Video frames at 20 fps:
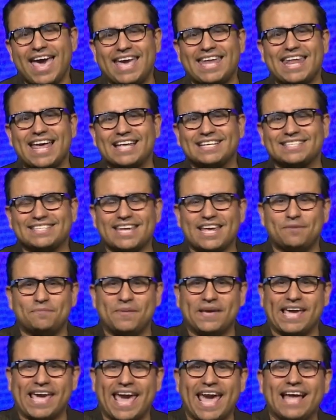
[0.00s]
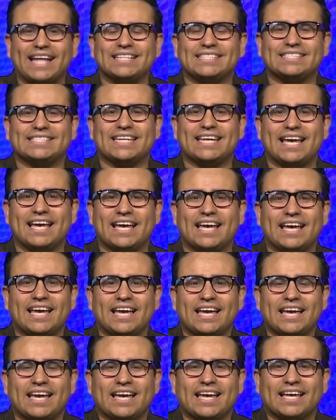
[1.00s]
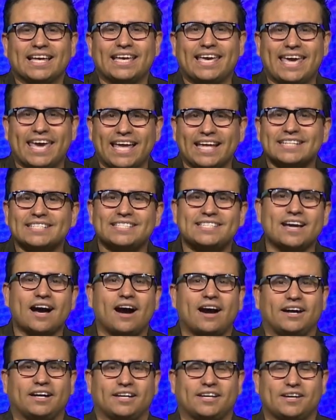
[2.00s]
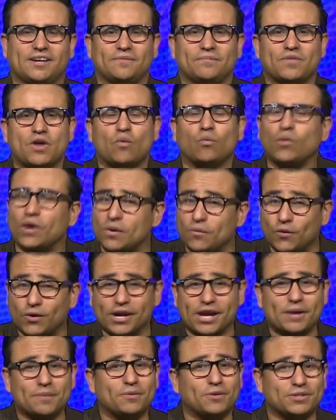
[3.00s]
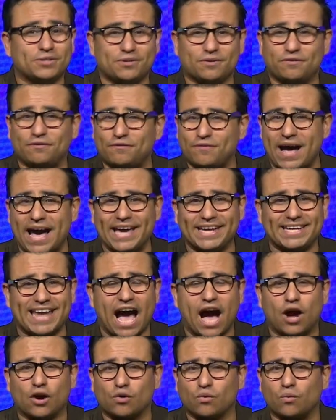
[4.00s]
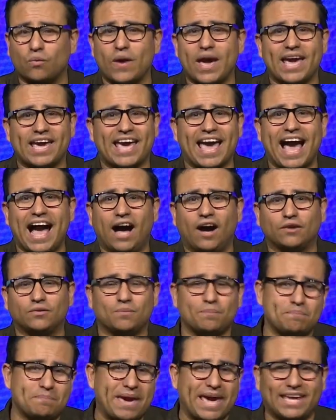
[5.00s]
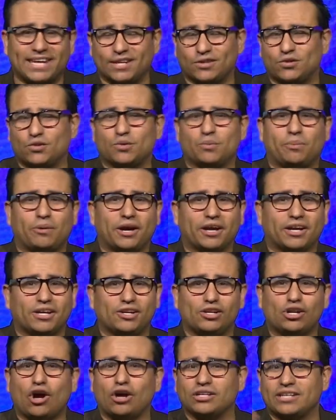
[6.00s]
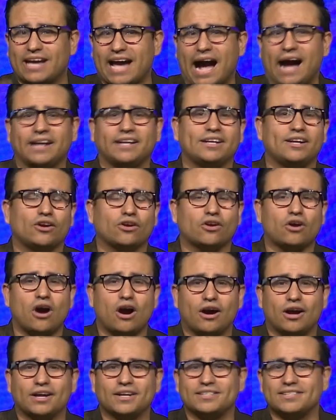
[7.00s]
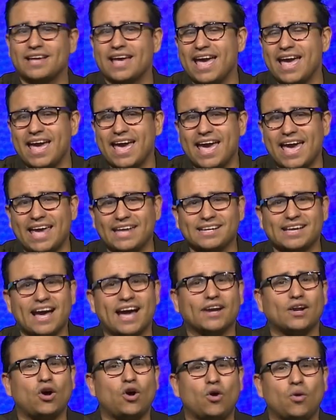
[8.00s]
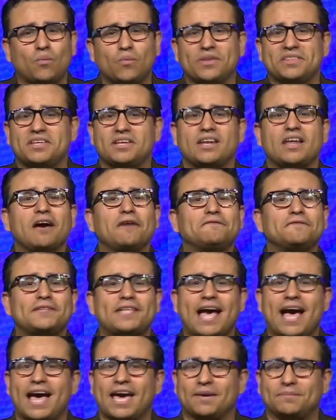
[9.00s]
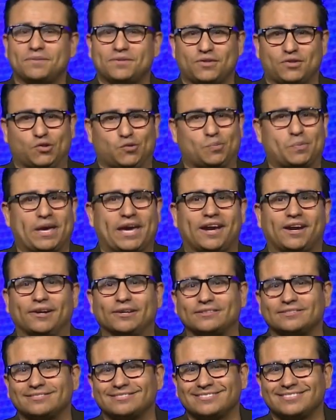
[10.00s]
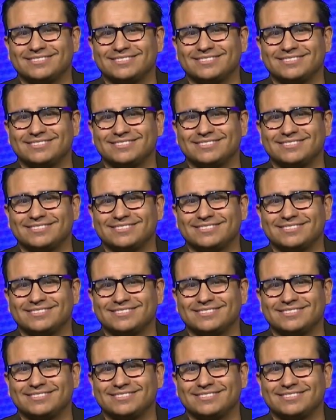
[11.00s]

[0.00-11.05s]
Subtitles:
And as it began to get dark, we were able to find our way out, made it to the parking lot, got in our cars, and got home with enough time to spare.